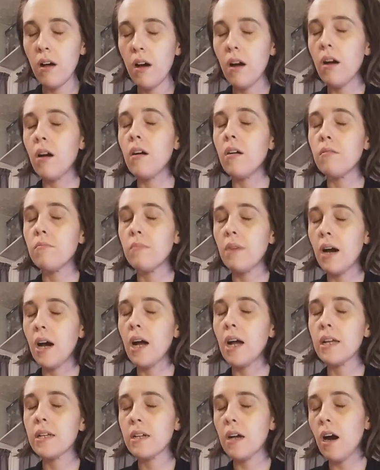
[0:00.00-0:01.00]
Oh
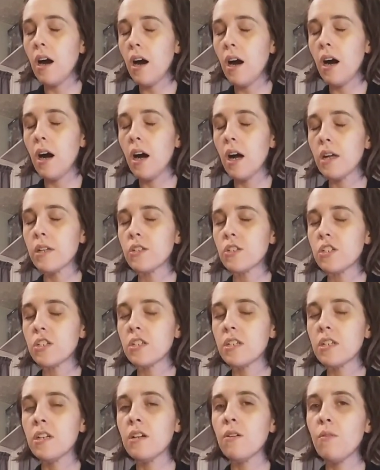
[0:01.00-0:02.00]
my
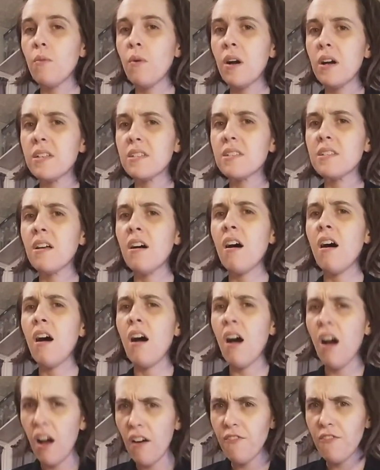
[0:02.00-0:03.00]
gosh, it was
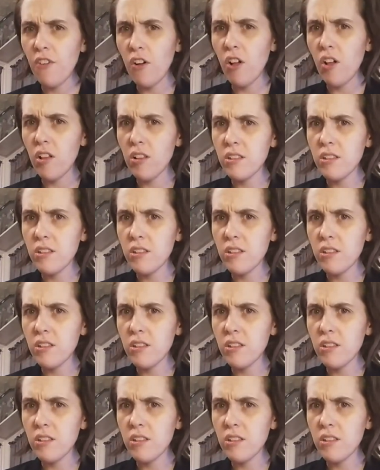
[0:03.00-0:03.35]
awful.